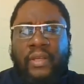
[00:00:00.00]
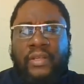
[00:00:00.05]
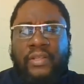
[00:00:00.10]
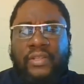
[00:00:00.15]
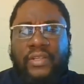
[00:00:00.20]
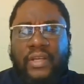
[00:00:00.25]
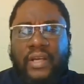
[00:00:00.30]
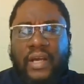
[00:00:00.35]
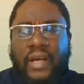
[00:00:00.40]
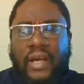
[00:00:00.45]

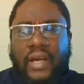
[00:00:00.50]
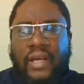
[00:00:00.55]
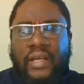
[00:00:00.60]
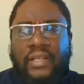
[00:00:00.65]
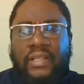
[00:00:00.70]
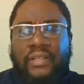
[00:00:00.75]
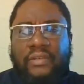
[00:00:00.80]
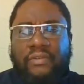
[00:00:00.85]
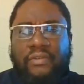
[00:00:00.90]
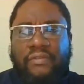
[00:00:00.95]

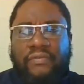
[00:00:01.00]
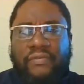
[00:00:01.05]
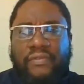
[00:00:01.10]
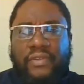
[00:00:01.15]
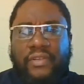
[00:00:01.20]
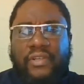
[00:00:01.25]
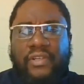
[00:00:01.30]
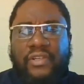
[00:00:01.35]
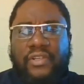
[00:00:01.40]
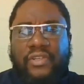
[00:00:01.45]
jihad
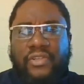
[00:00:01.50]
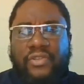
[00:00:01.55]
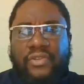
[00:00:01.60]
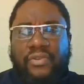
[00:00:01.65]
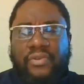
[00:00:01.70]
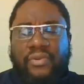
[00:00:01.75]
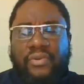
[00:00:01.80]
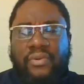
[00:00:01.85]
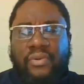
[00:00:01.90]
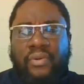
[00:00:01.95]
refers
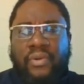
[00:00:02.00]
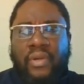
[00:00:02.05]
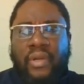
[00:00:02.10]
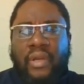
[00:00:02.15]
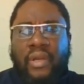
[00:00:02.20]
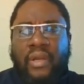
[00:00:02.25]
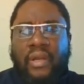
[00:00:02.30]
to